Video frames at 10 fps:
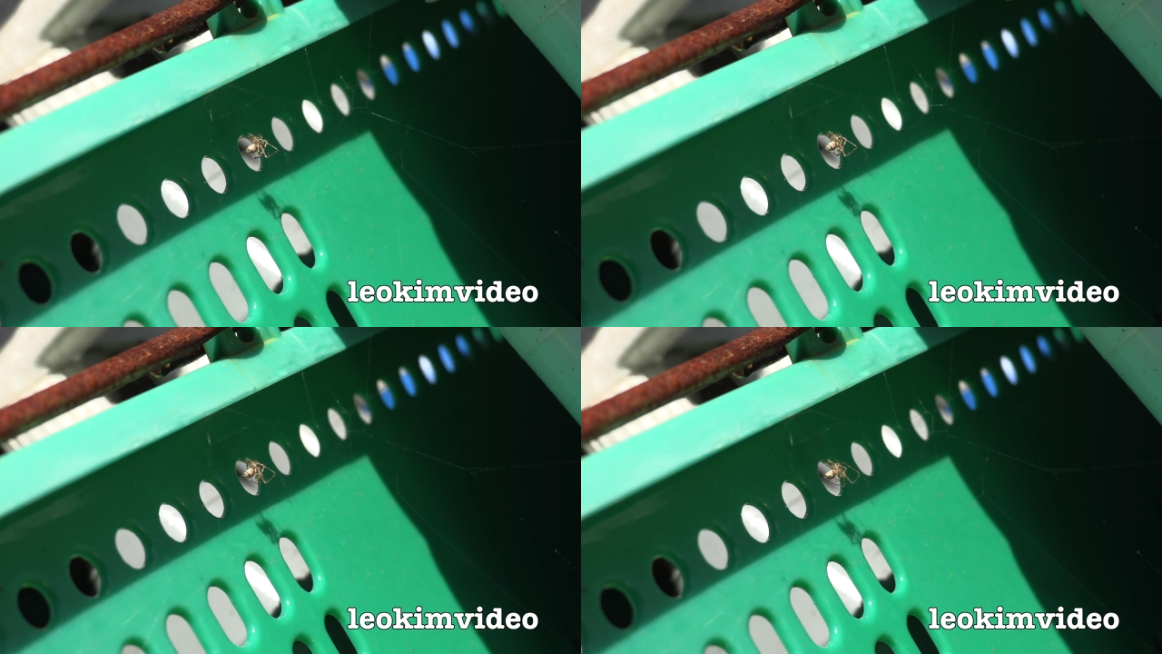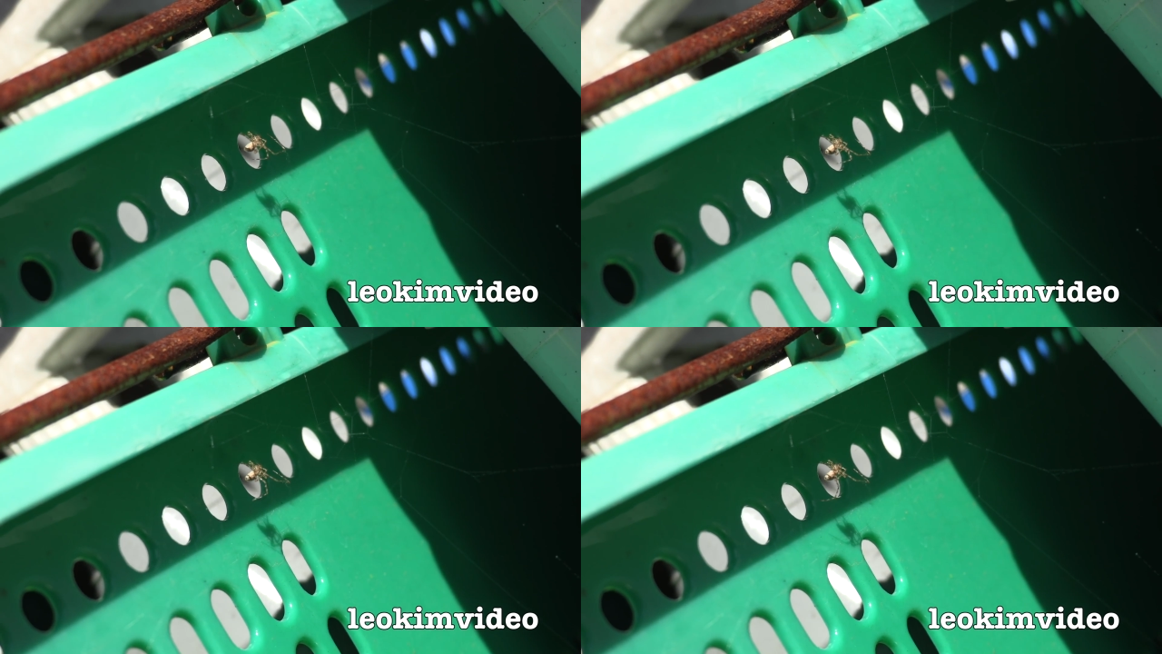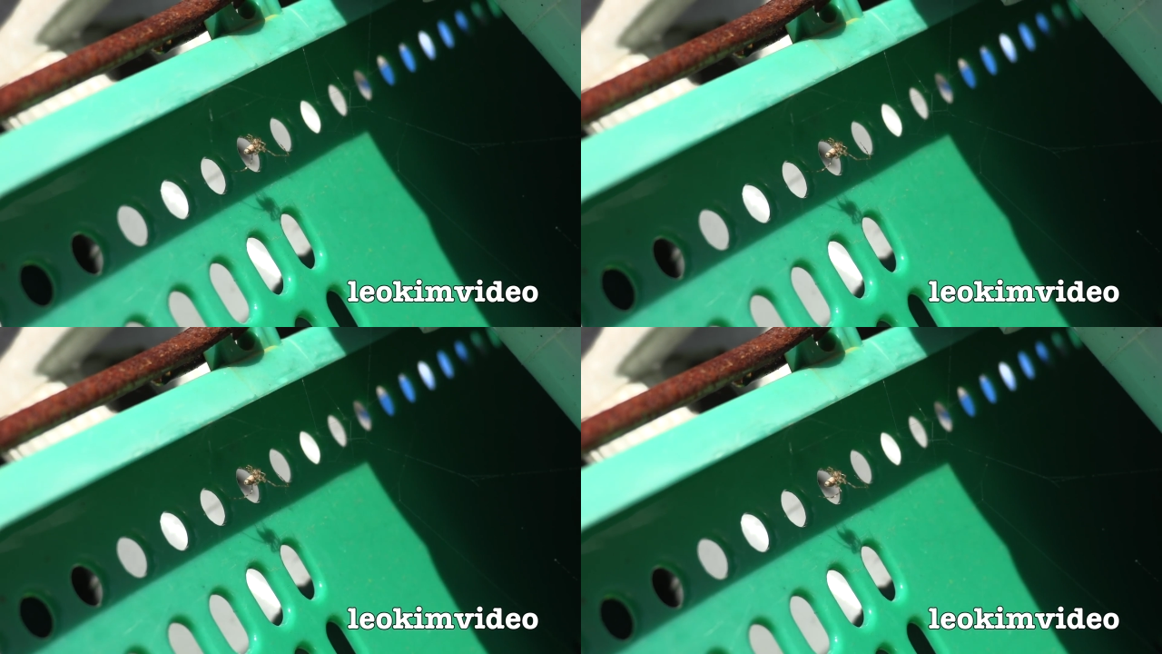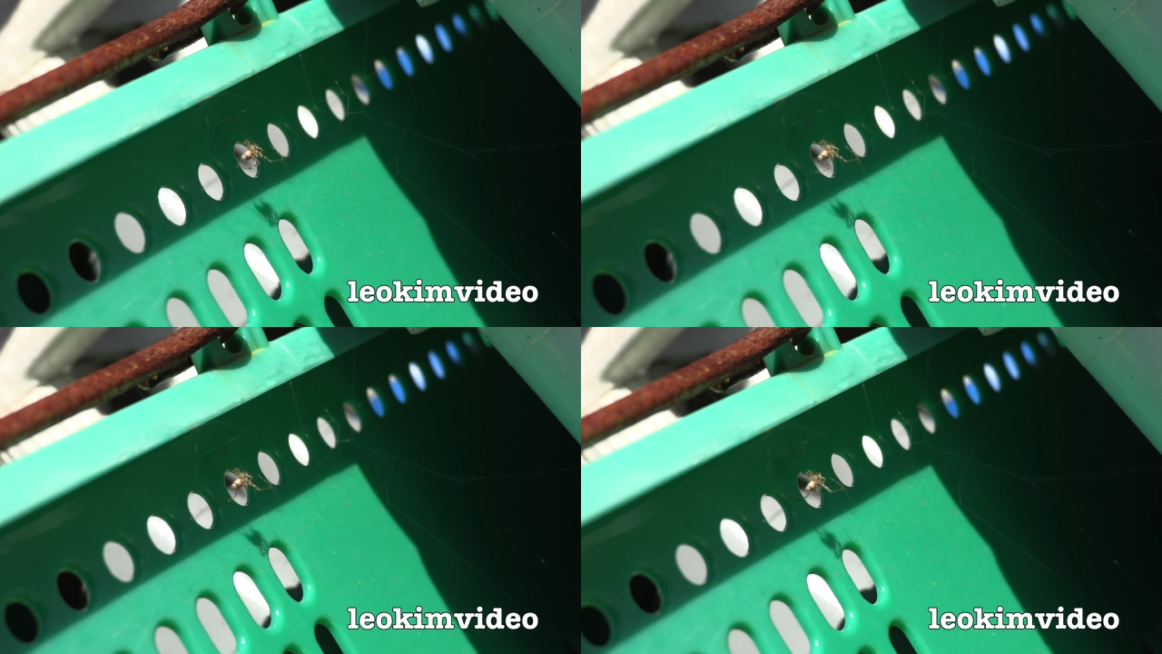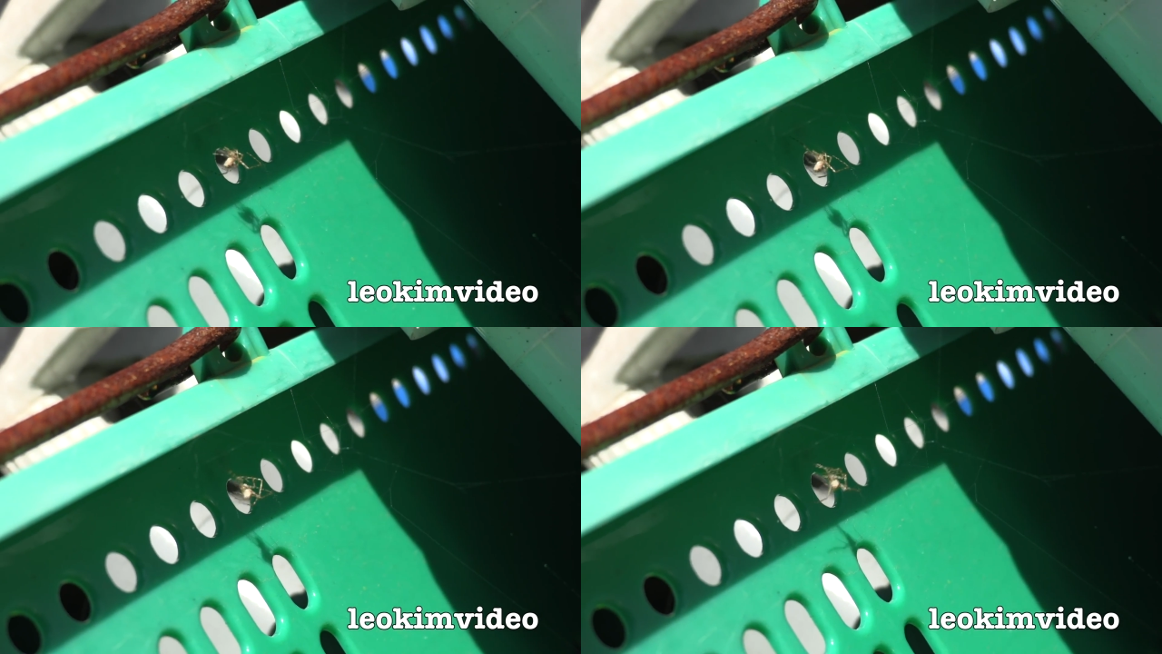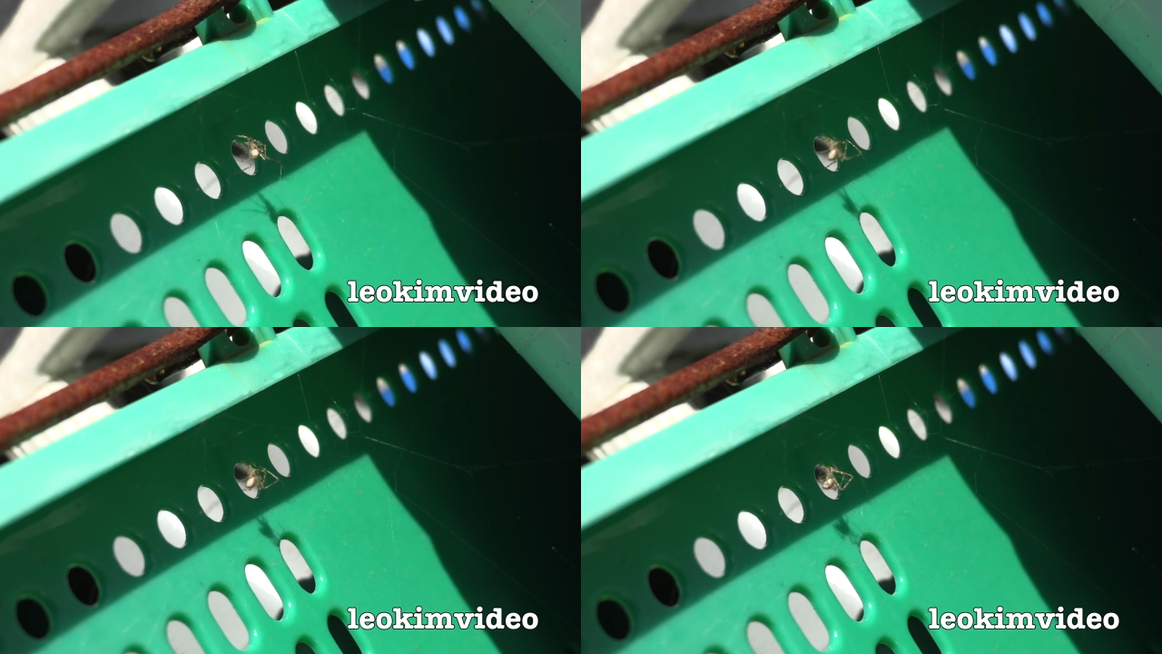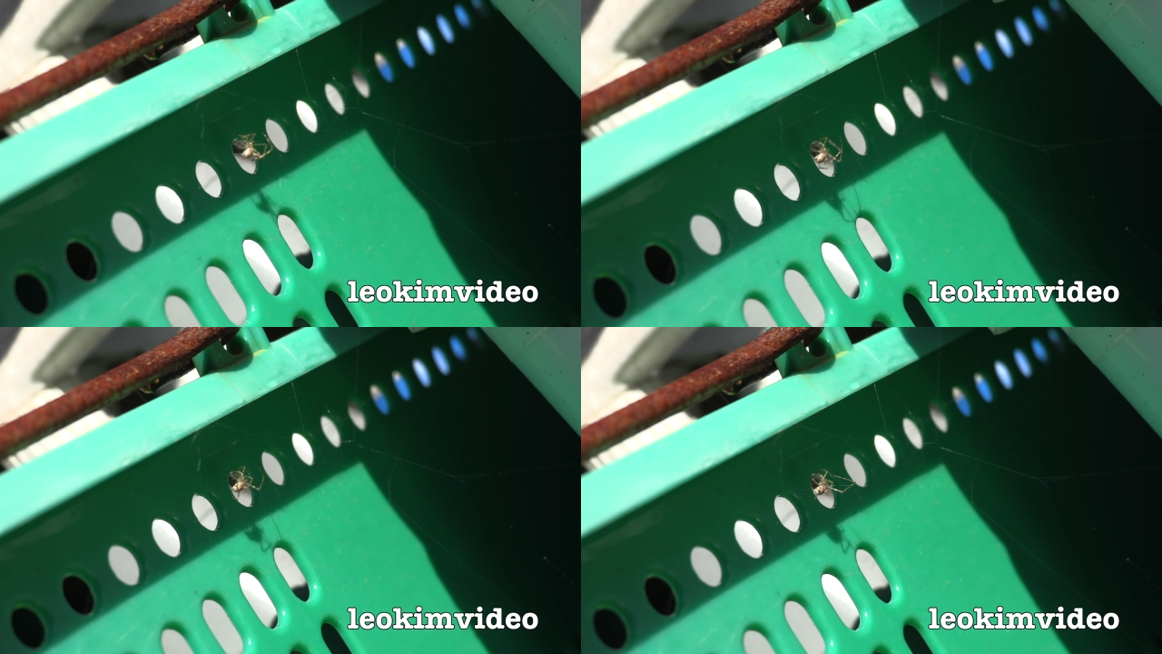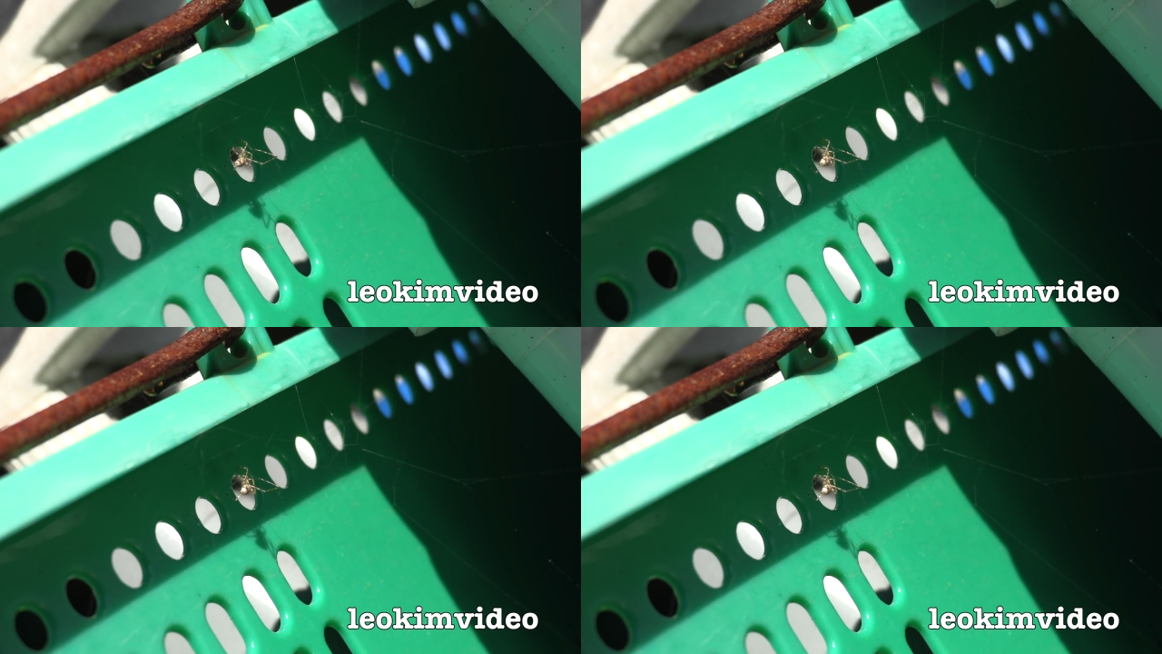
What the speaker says: [unreadable: no face in view]